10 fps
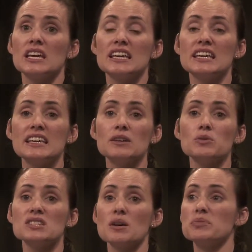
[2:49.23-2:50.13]
He
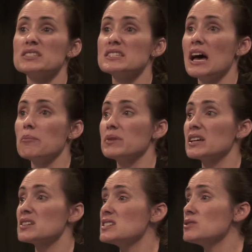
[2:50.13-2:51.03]
was upset
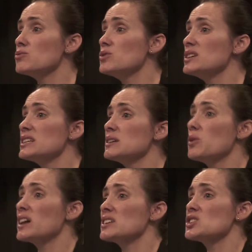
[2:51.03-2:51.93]
because he really
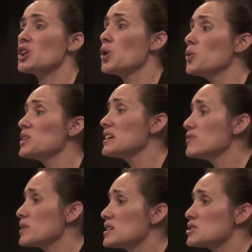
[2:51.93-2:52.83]
wanted to go live
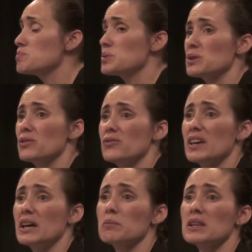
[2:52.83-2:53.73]
with his birth
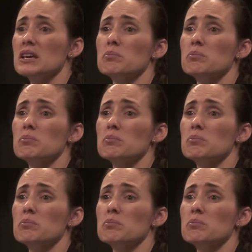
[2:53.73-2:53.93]
family,